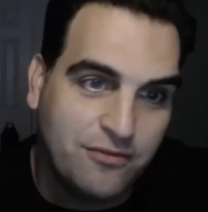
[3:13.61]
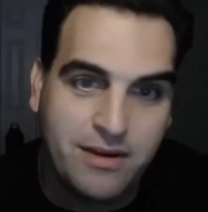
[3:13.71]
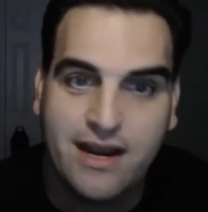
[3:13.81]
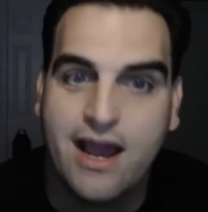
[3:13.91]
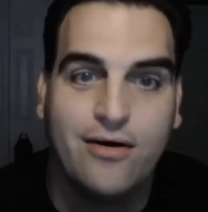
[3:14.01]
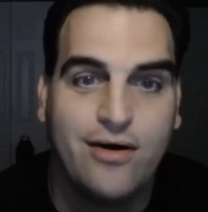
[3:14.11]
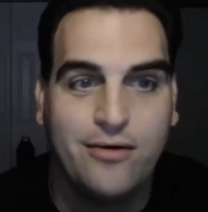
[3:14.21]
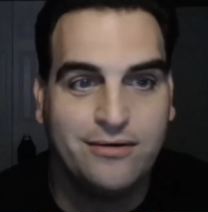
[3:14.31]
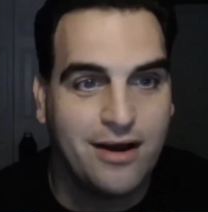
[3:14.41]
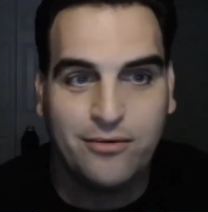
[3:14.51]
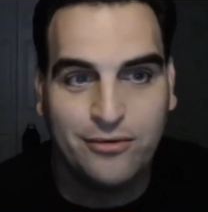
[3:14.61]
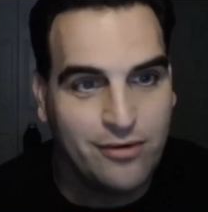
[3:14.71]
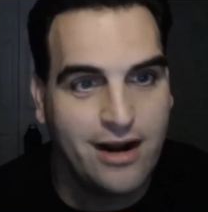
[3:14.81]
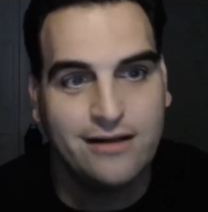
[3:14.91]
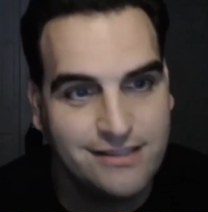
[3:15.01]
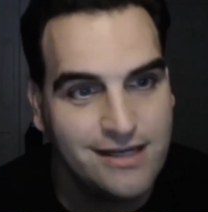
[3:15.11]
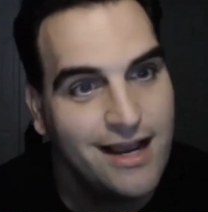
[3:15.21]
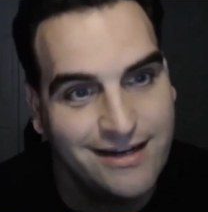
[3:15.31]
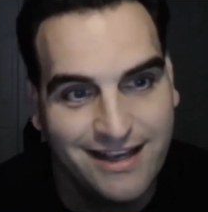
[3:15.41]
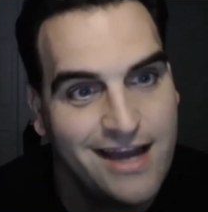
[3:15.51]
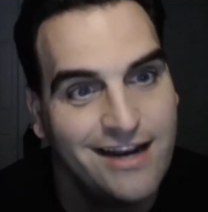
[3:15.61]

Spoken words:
now, I would run outside to get it.